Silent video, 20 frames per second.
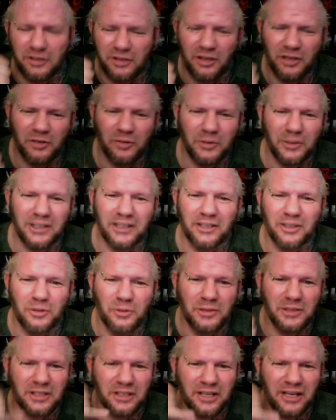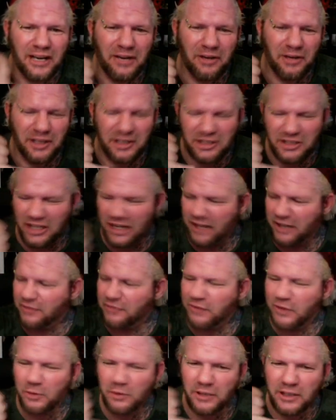Although really, who wants to carry a giant
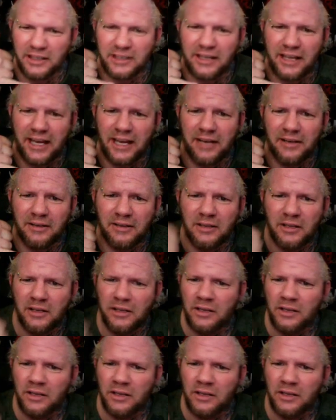phone like that?